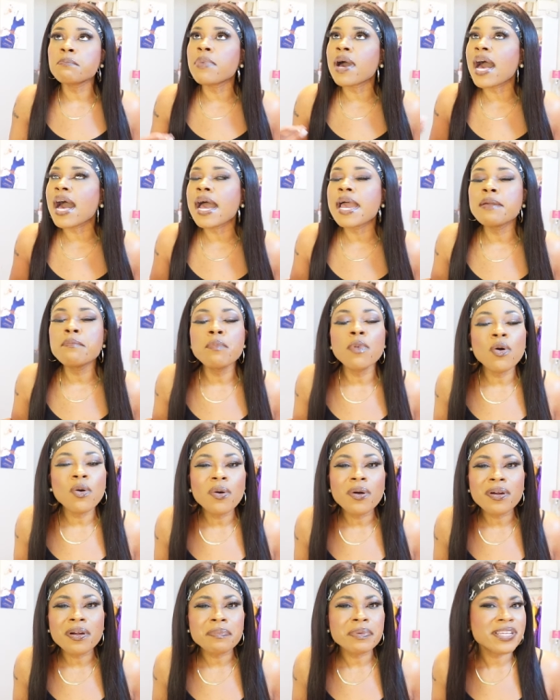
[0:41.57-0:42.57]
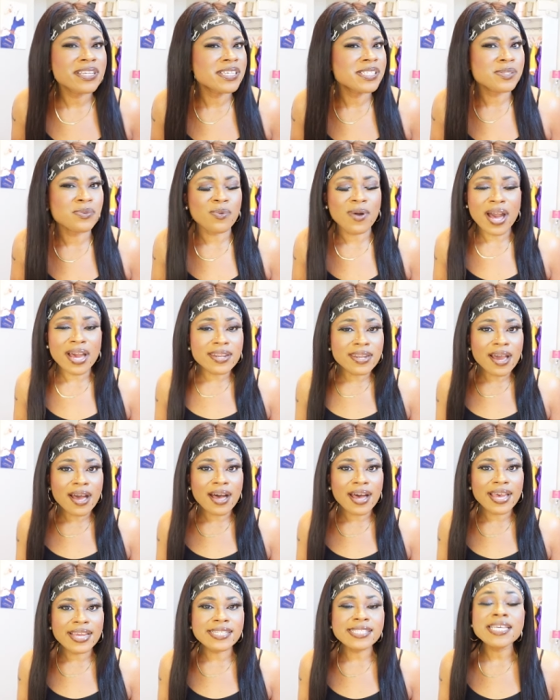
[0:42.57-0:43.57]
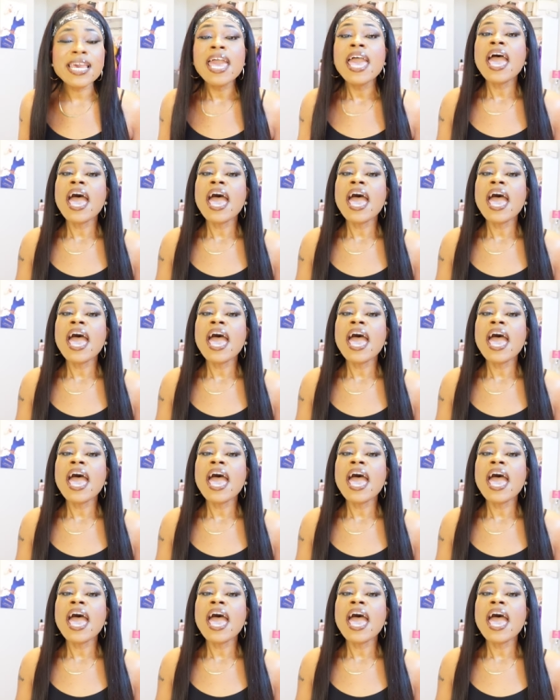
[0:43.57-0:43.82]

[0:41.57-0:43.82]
buy more because why not?